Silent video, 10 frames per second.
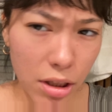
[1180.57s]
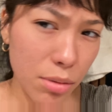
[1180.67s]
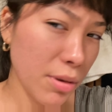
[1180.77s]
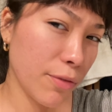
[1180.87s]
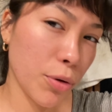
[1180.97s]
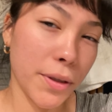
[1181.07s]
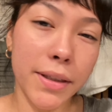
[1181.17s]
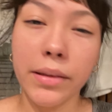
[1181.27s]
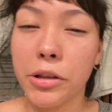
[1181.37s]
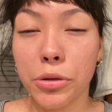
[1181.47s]
Not on my
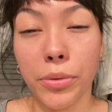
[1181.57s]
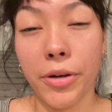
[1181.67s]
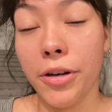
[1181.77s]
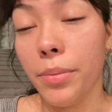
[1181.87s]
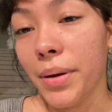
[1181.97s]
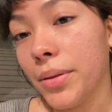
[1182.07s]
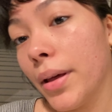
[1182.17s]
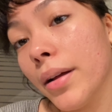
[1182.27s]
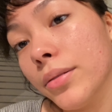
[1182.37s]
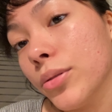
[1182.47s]
forehead, not to worry about
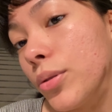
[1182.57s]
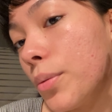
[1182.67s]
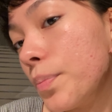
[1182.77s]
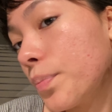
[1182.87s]
that. So